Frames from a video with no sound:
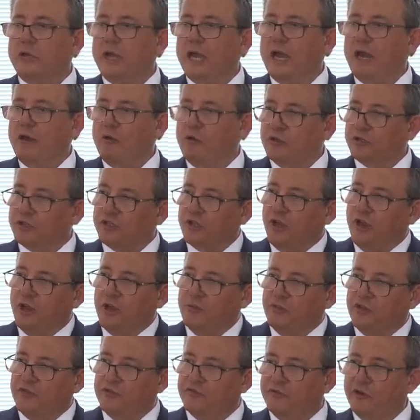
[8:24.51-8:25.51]
our
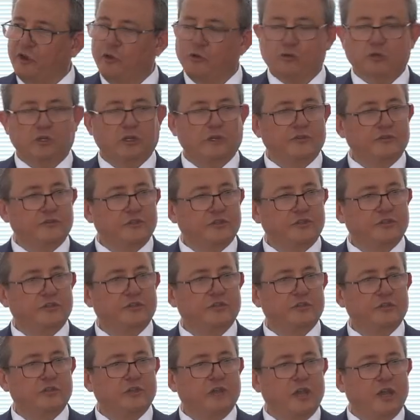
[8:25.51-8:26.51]
time in the
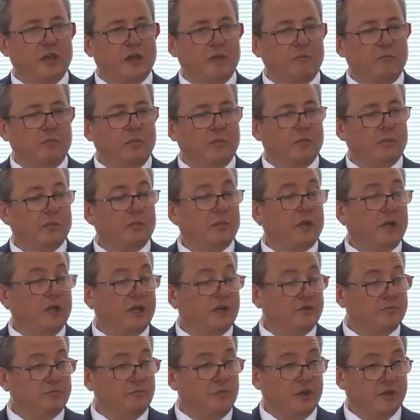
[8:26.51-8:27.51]
Falklands
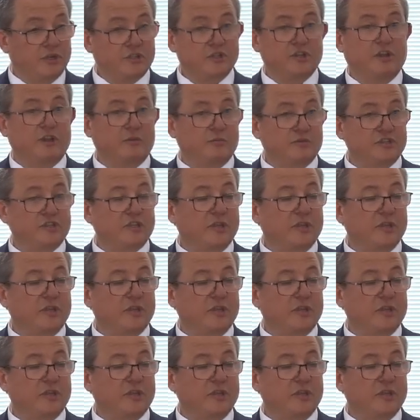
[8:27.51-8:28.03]
and my time as